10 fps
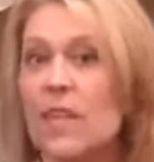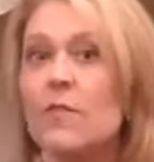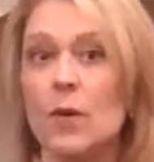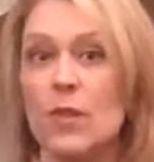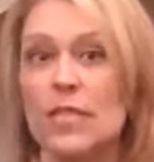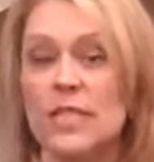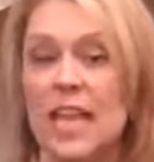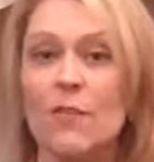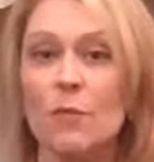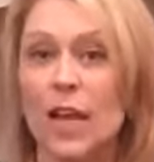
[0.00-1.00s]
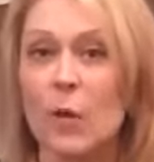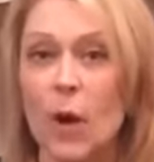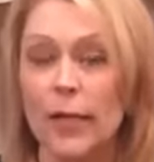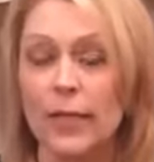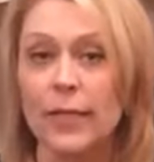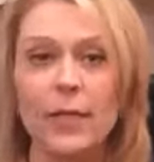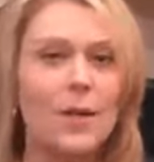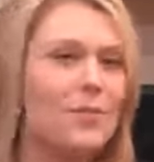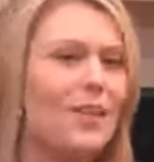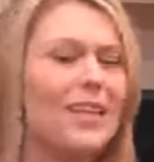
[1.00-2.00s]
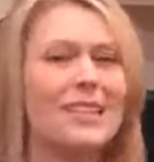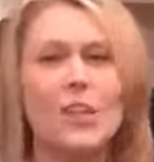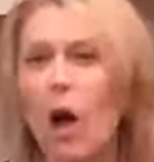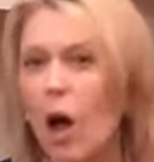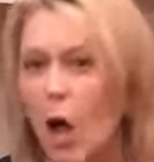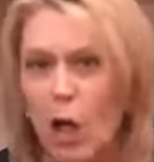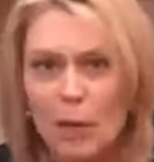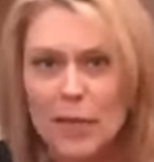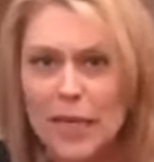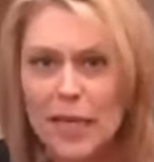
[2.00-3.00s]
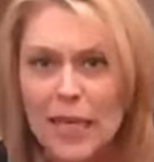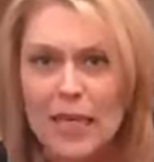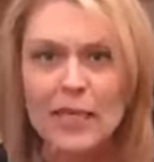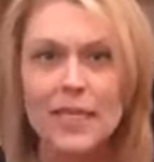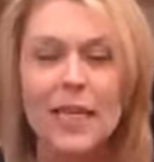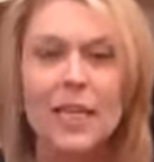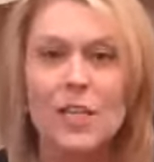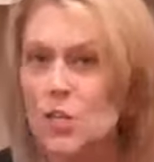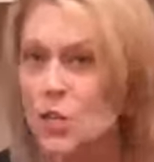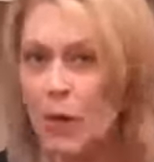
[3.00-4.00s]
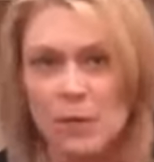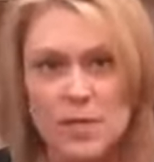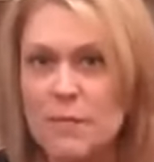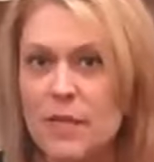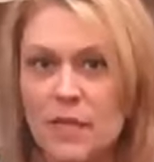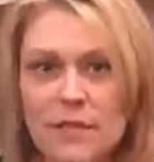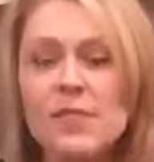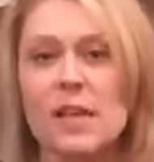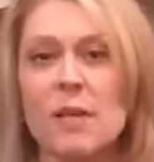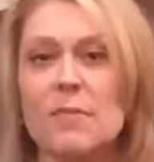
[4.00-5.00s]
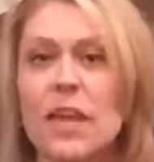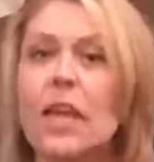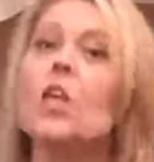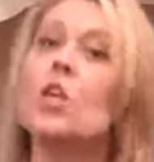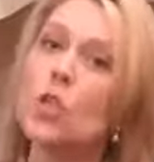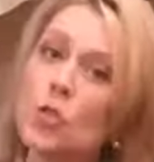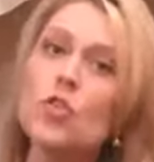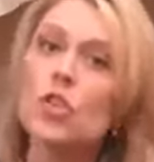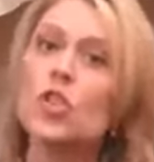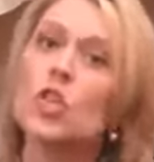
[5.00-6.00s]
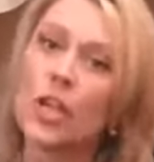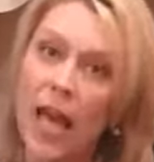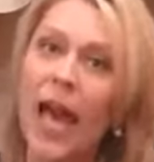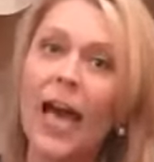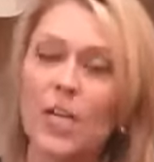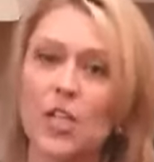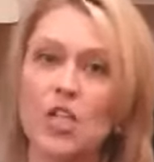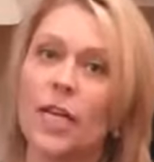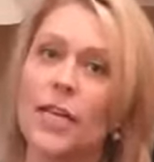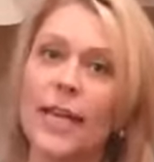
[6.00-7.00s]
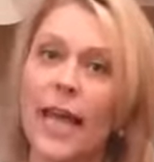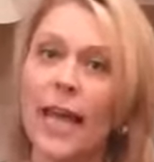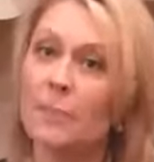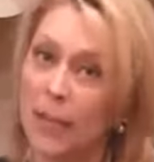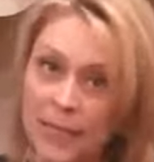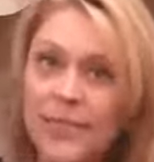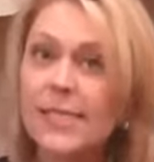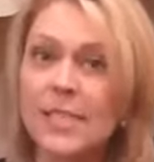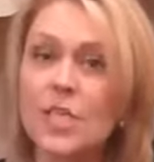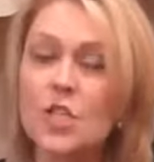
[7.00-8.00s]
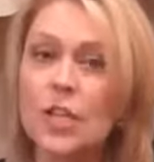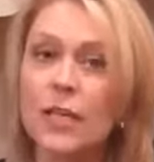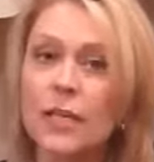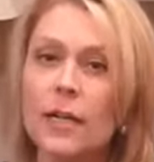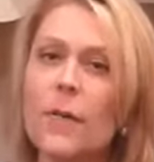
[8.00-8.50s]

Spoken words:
even when they didn't have what I wanted. You didn't call me and because you knew I was in the middle of something. You just took action and made a decision."